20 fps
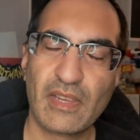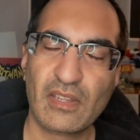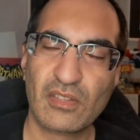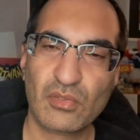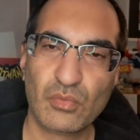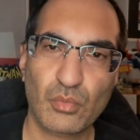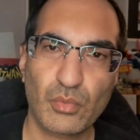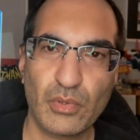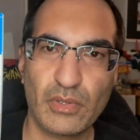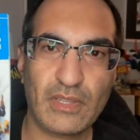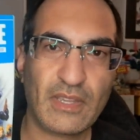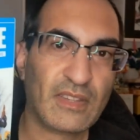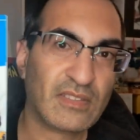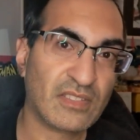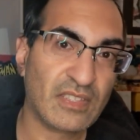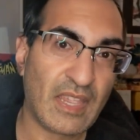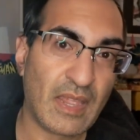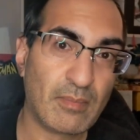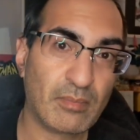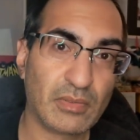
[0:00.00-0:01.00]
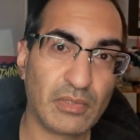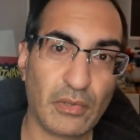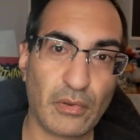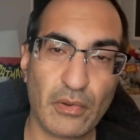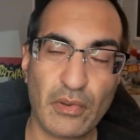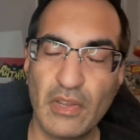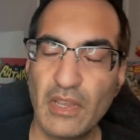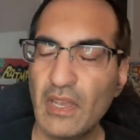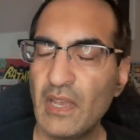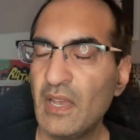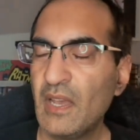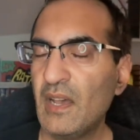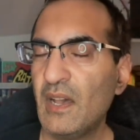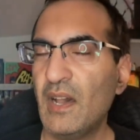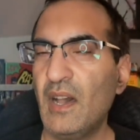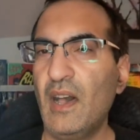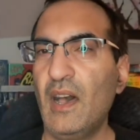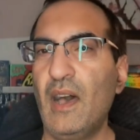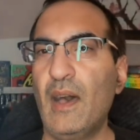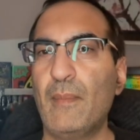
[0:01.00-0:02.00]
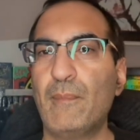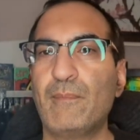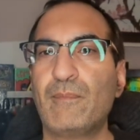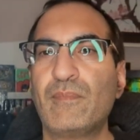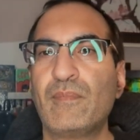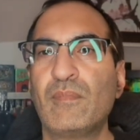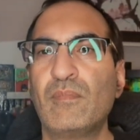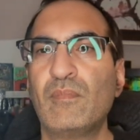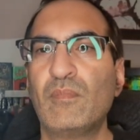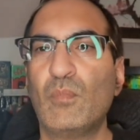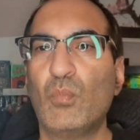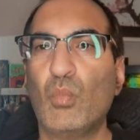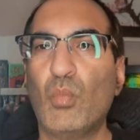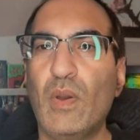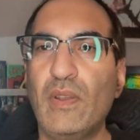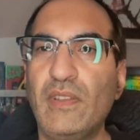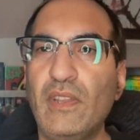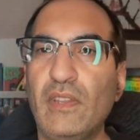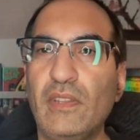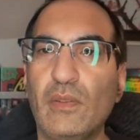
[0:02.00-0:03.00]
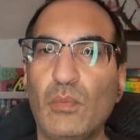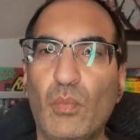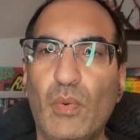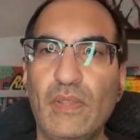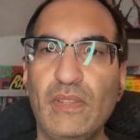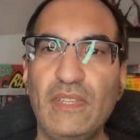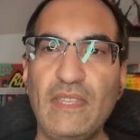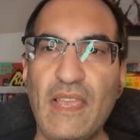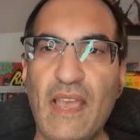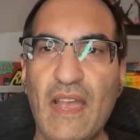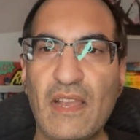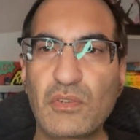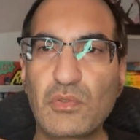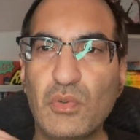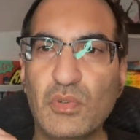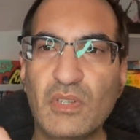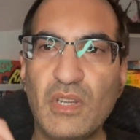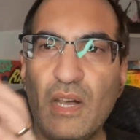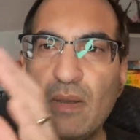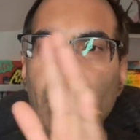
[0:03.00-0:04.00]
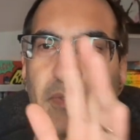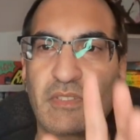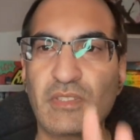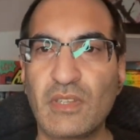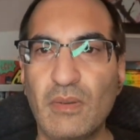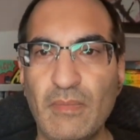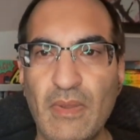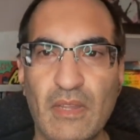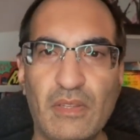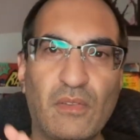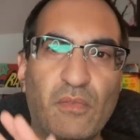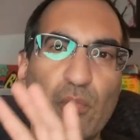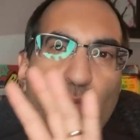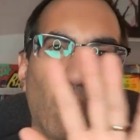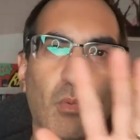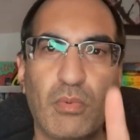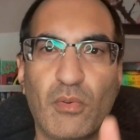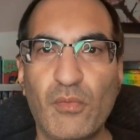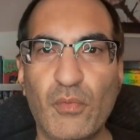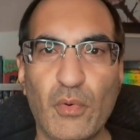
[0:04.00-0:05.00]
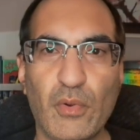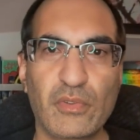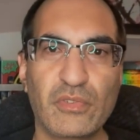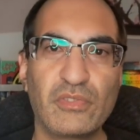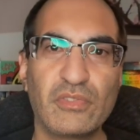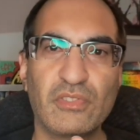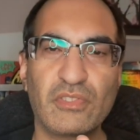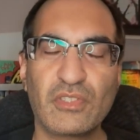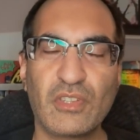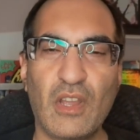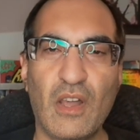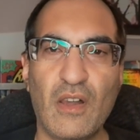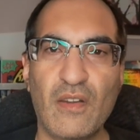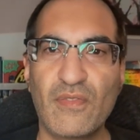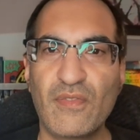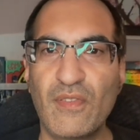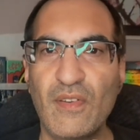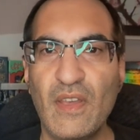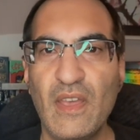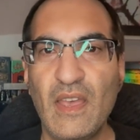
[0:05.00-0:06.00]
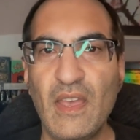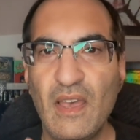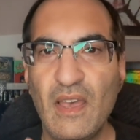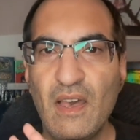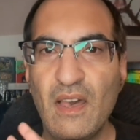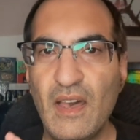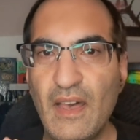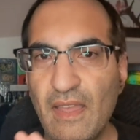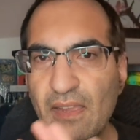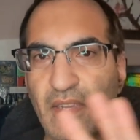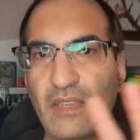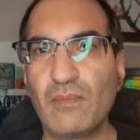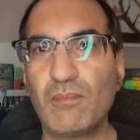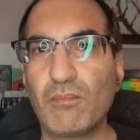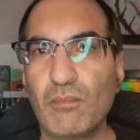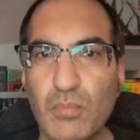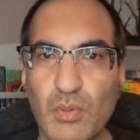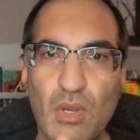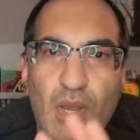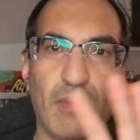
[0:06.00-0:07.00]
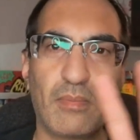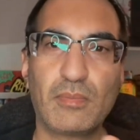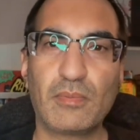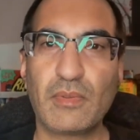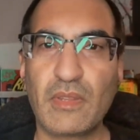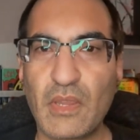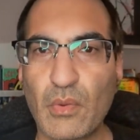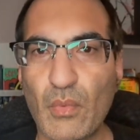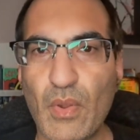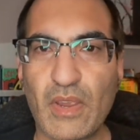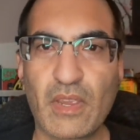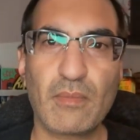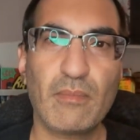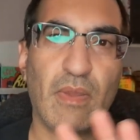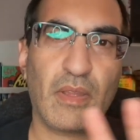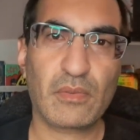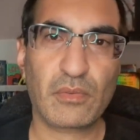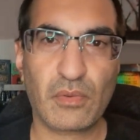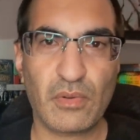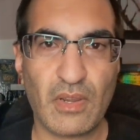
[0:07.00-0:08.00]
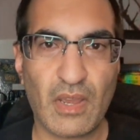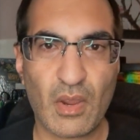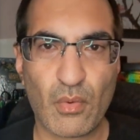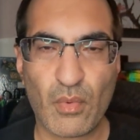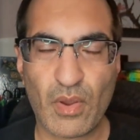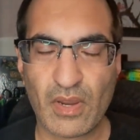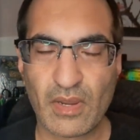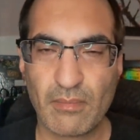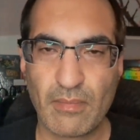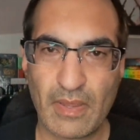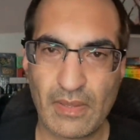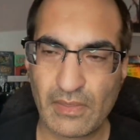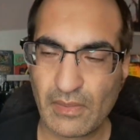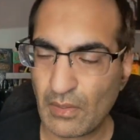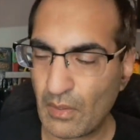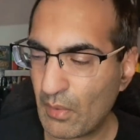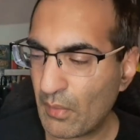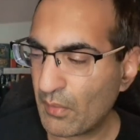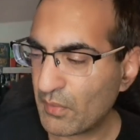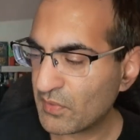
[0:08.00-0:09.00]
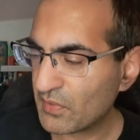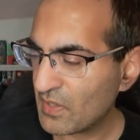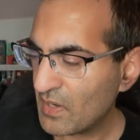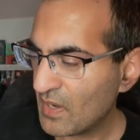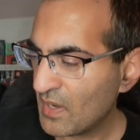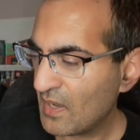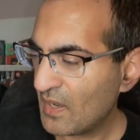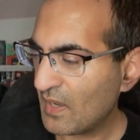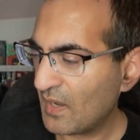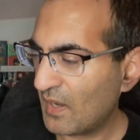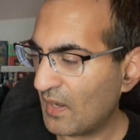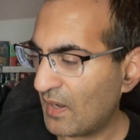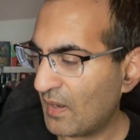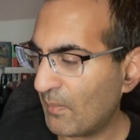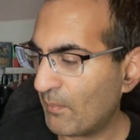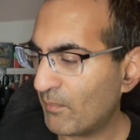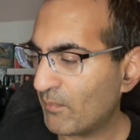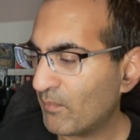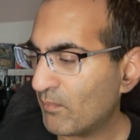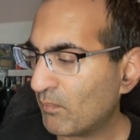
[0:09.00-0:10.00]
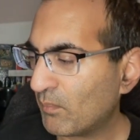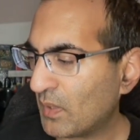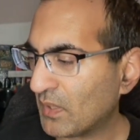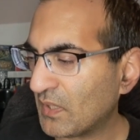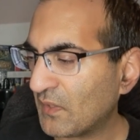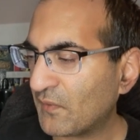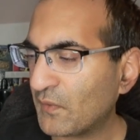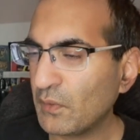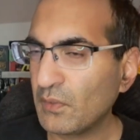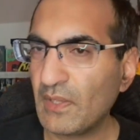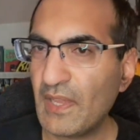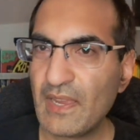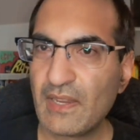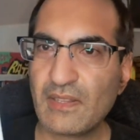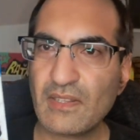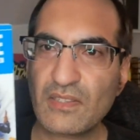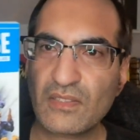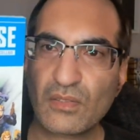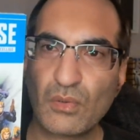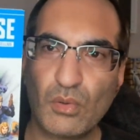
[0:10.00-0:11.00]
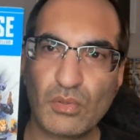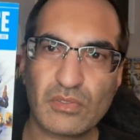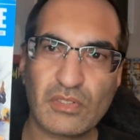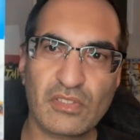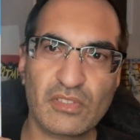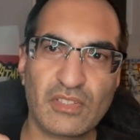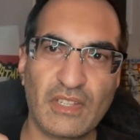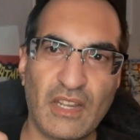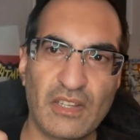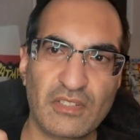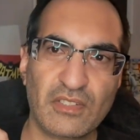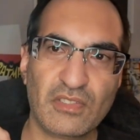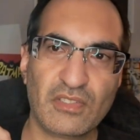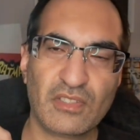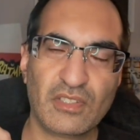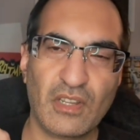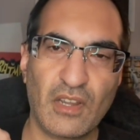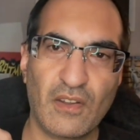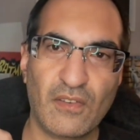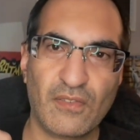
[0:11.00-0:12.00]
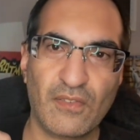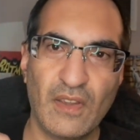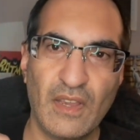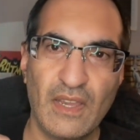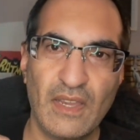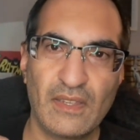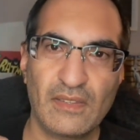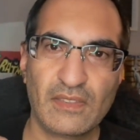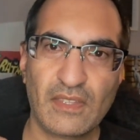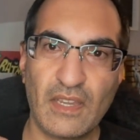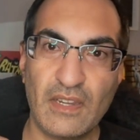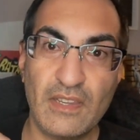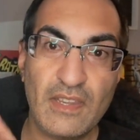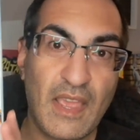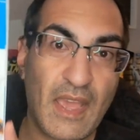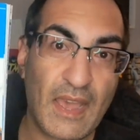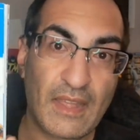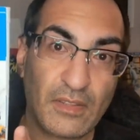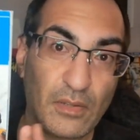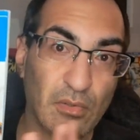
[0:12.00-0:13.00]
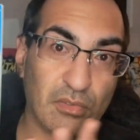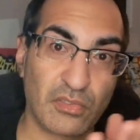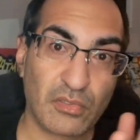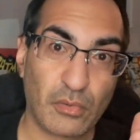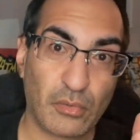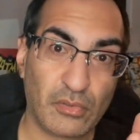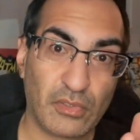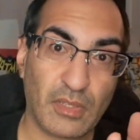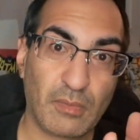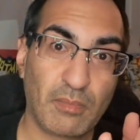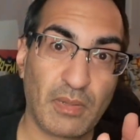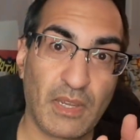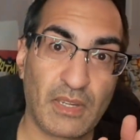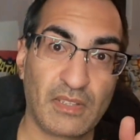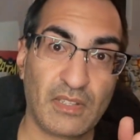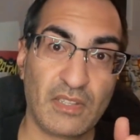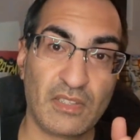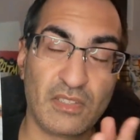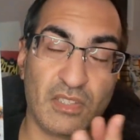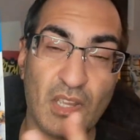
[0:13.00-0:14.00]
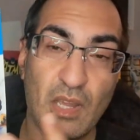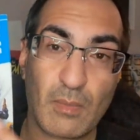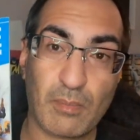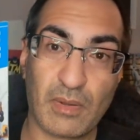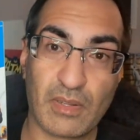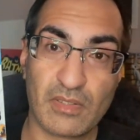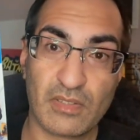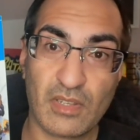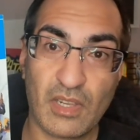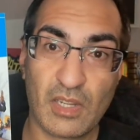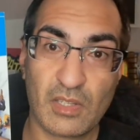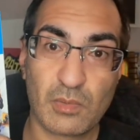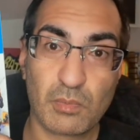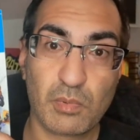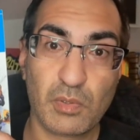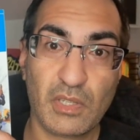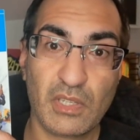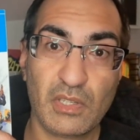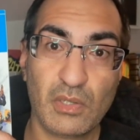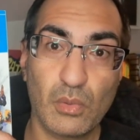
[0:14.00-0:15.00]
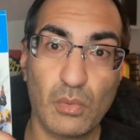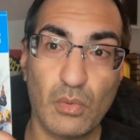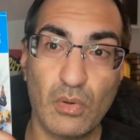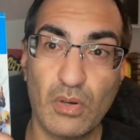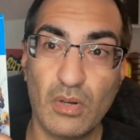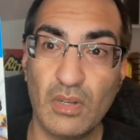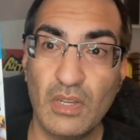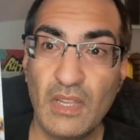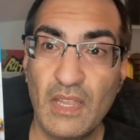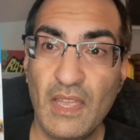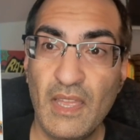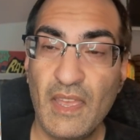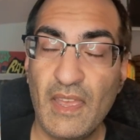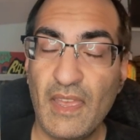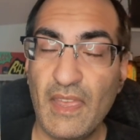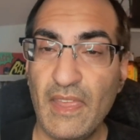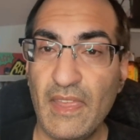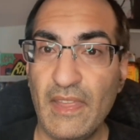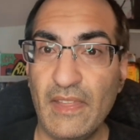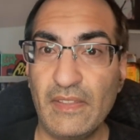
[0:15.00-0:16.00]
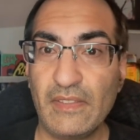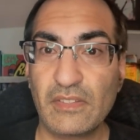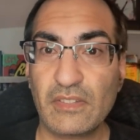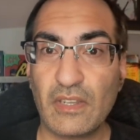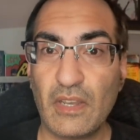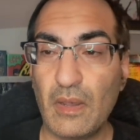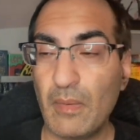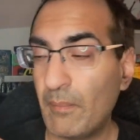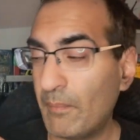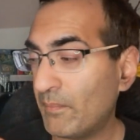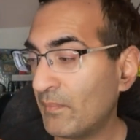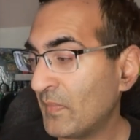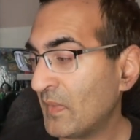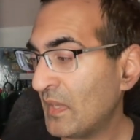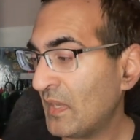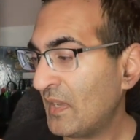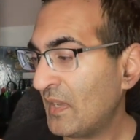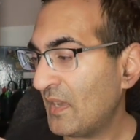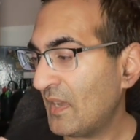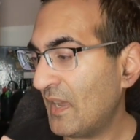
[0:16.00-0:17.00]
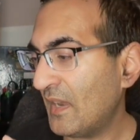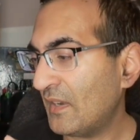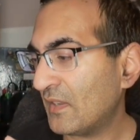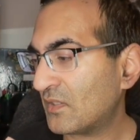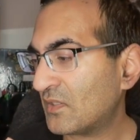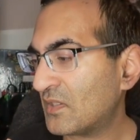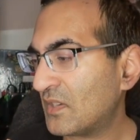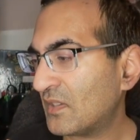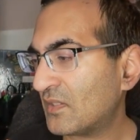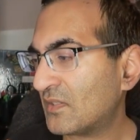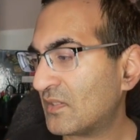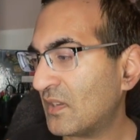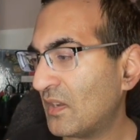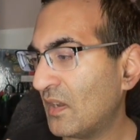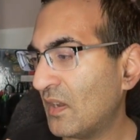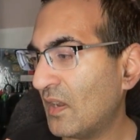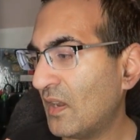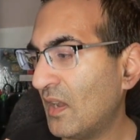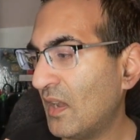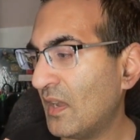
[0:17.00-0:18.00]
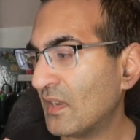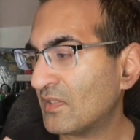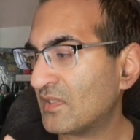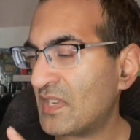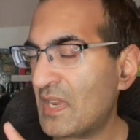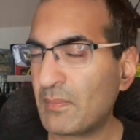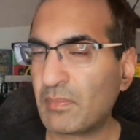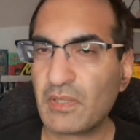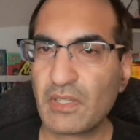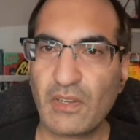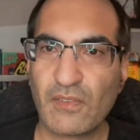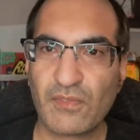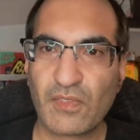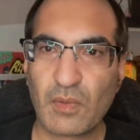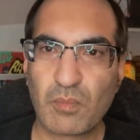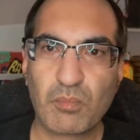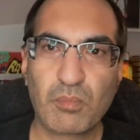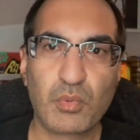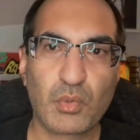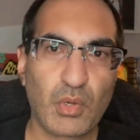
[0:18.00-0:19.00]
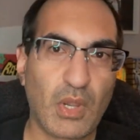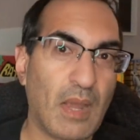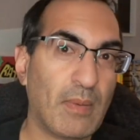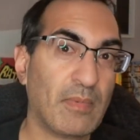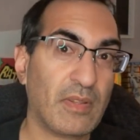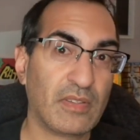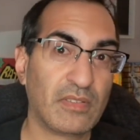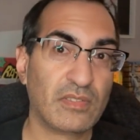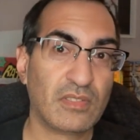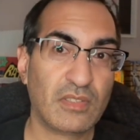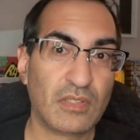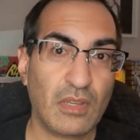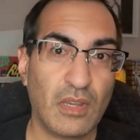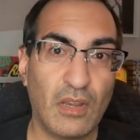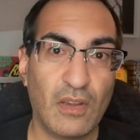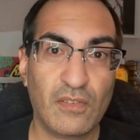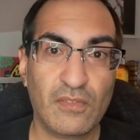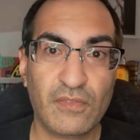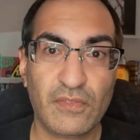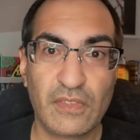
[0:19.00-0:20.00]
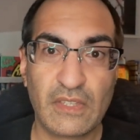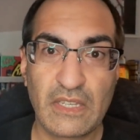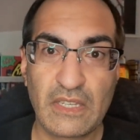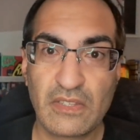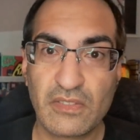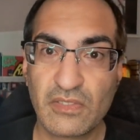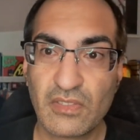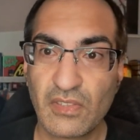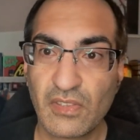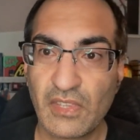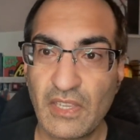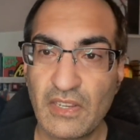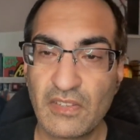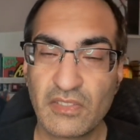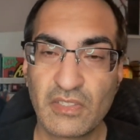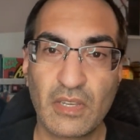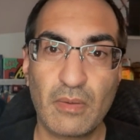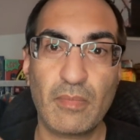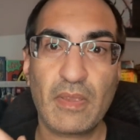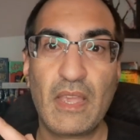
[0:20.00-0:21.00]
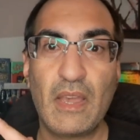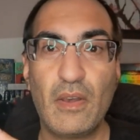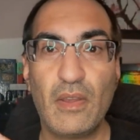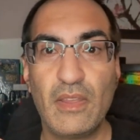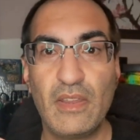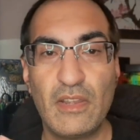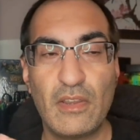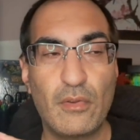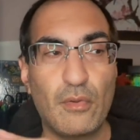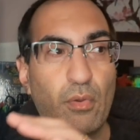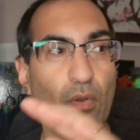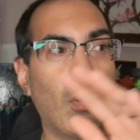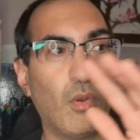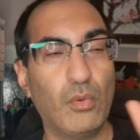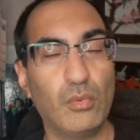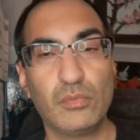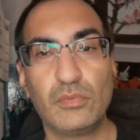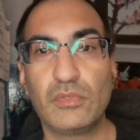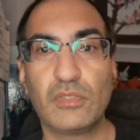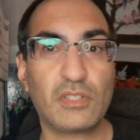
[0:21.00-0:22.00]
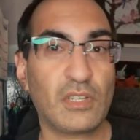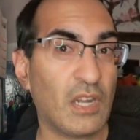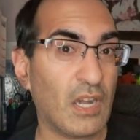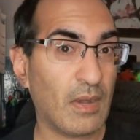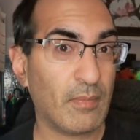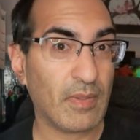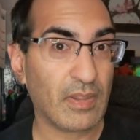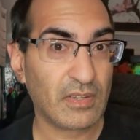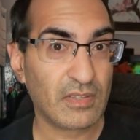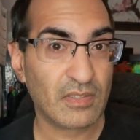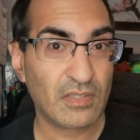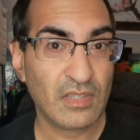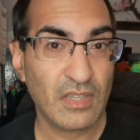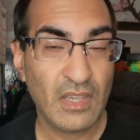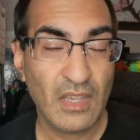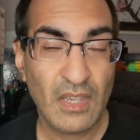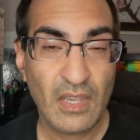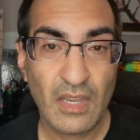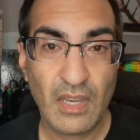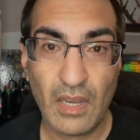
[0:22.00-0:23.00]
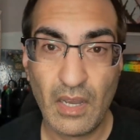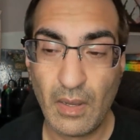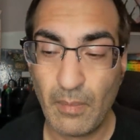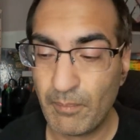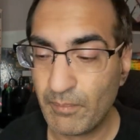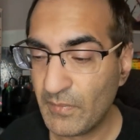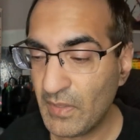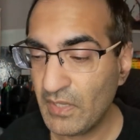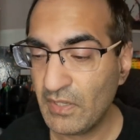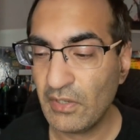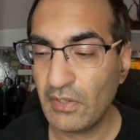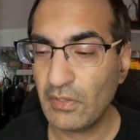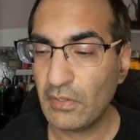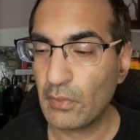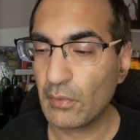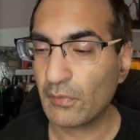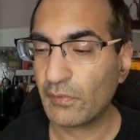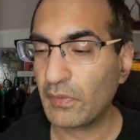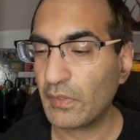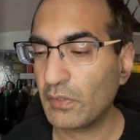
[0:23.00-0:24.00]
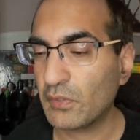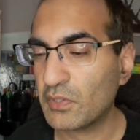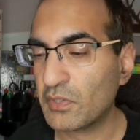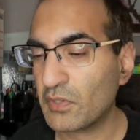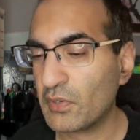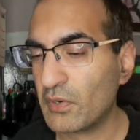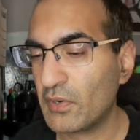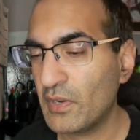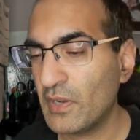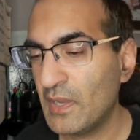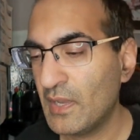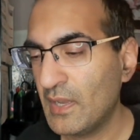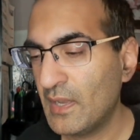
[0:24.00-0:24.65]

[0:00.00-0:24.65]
It's really a sampler. When the actual comics come out of RoboForce and stuff, I can probably recommend or not recommend those. But if you like this old nostalgia stuff, then yeah, no, certainly pick this up. It's pretty cool, and it's just a sampling of the promise of these things coming out in their own comics in the near future.